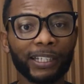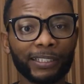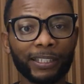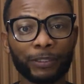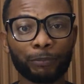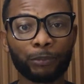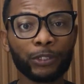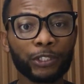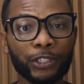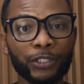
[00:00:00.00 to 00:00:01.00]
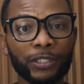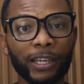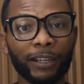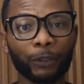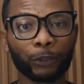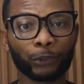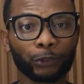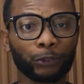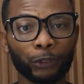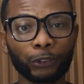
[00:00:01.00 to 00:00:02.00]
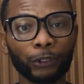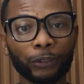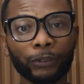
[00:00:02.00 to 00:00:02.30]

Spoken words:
there's bridges, construction,